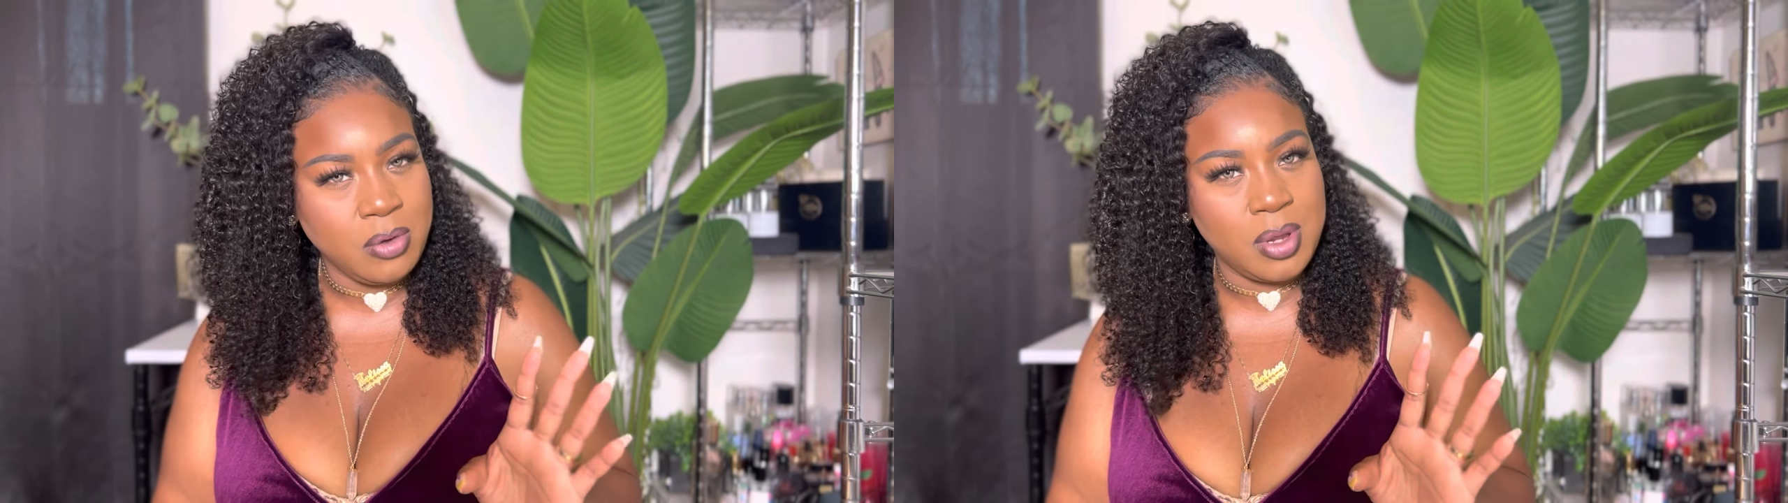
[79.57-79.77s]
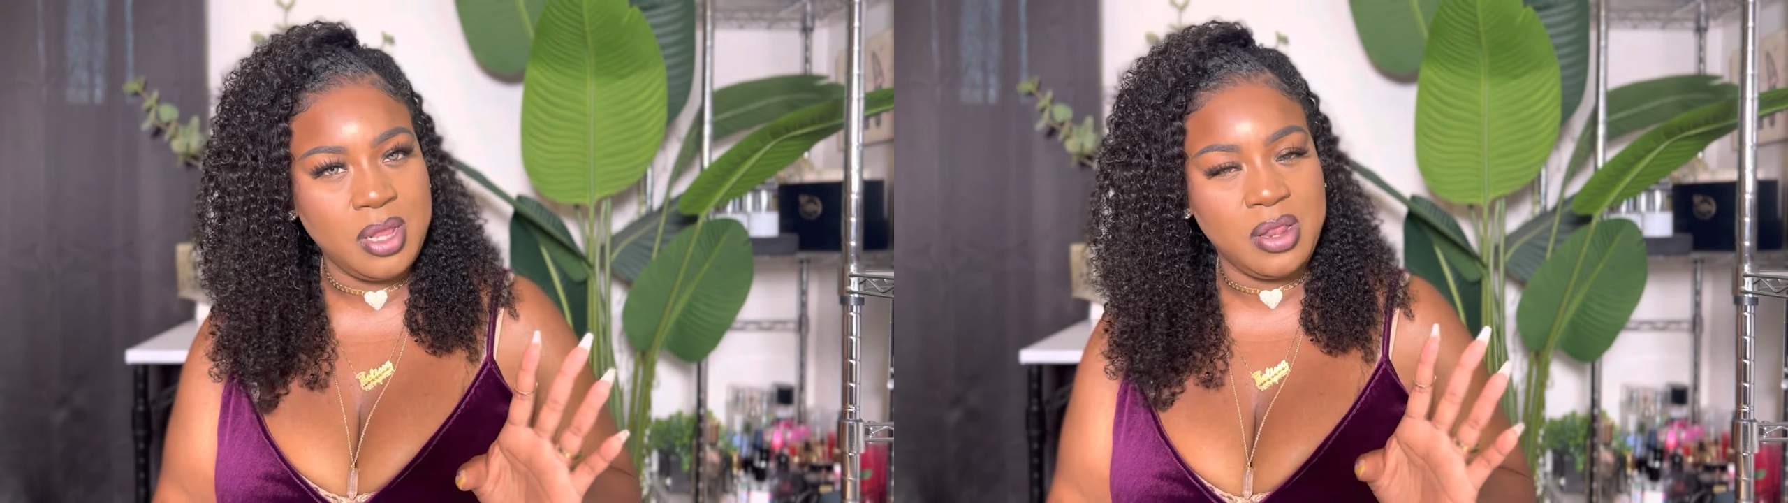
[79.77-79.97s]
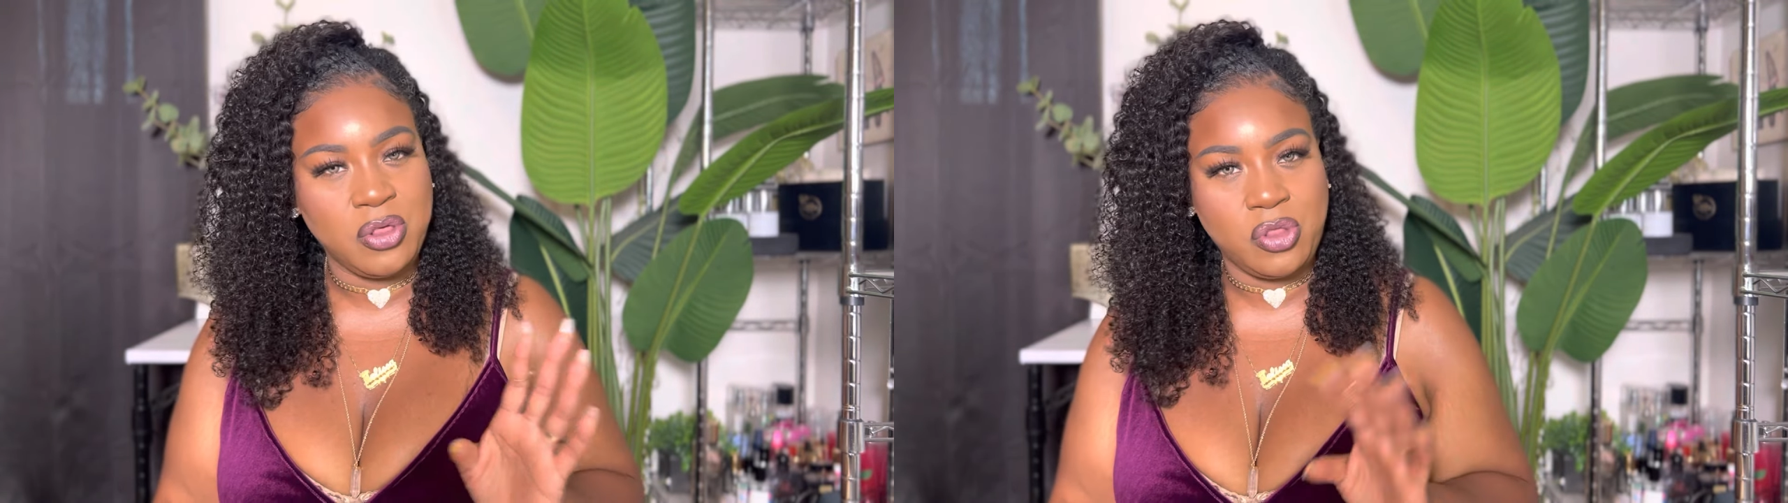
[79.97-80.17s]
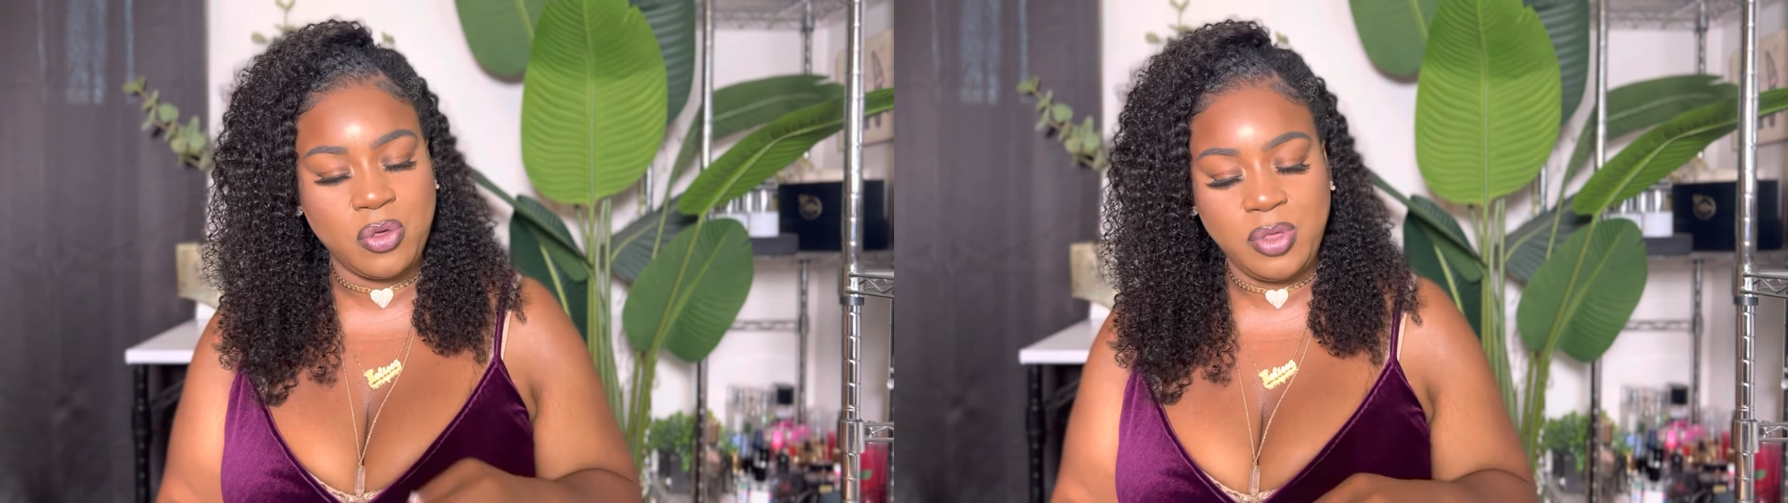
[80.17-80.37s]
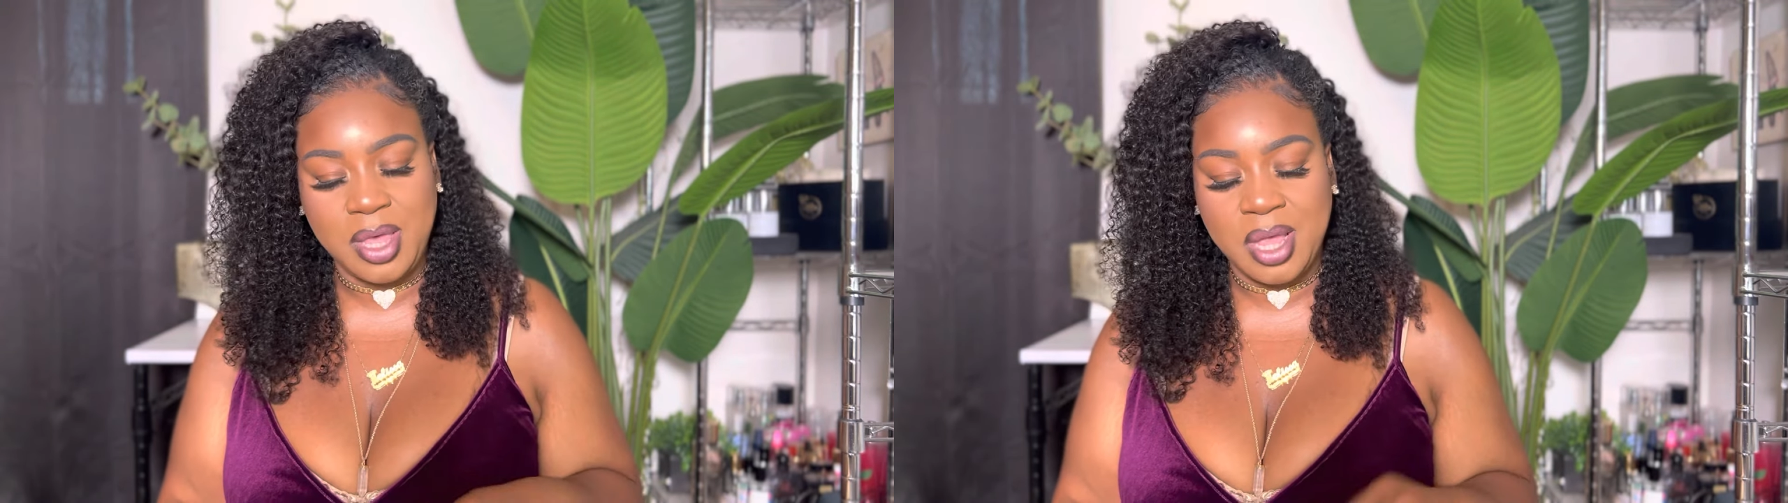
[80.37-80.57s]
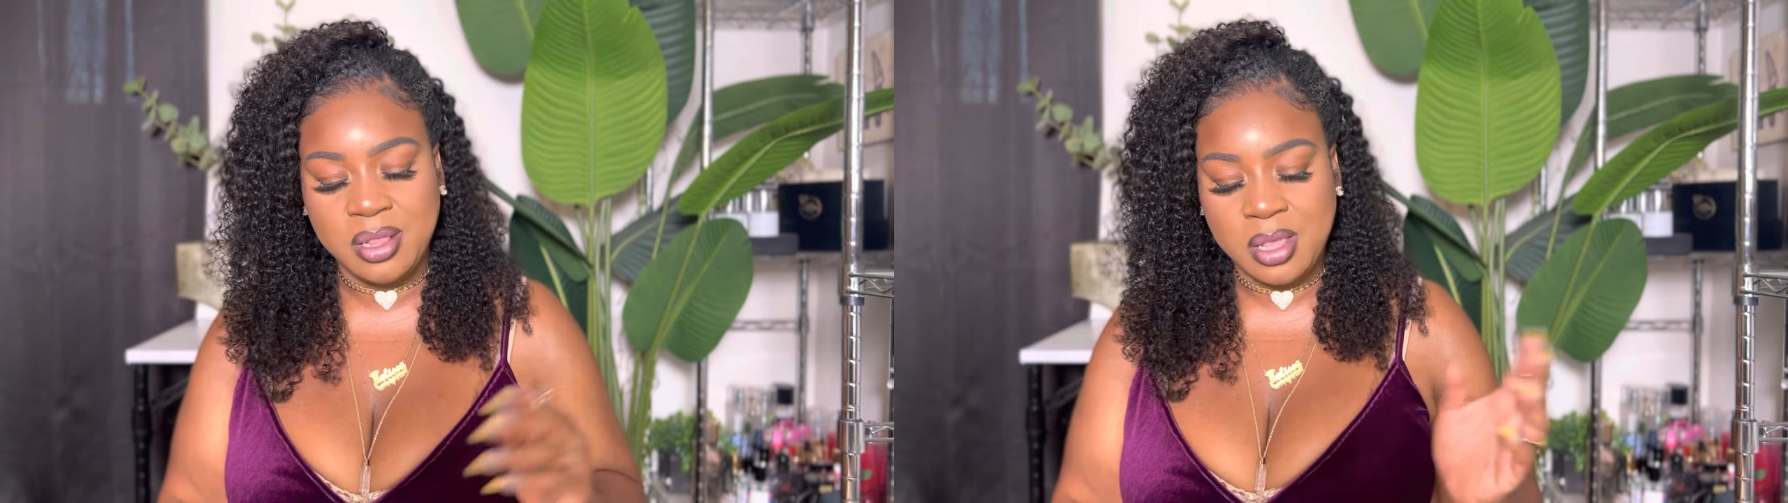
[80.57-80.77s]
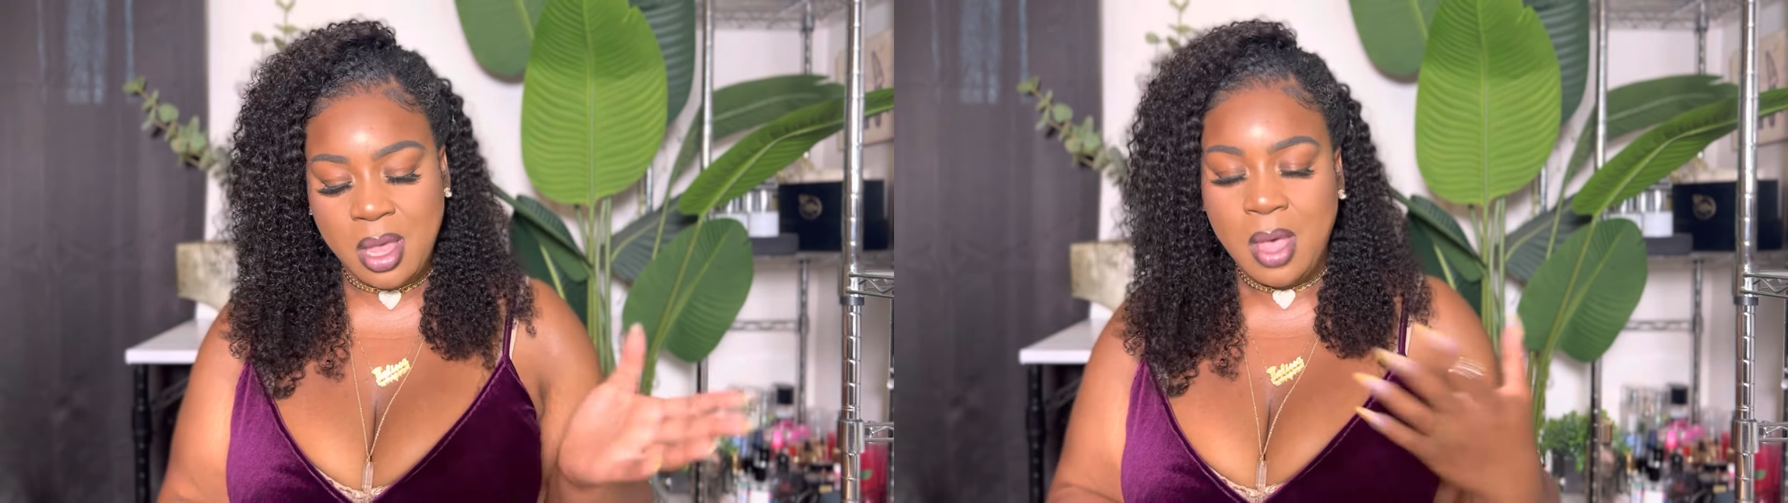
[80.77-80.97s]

green to show you guys.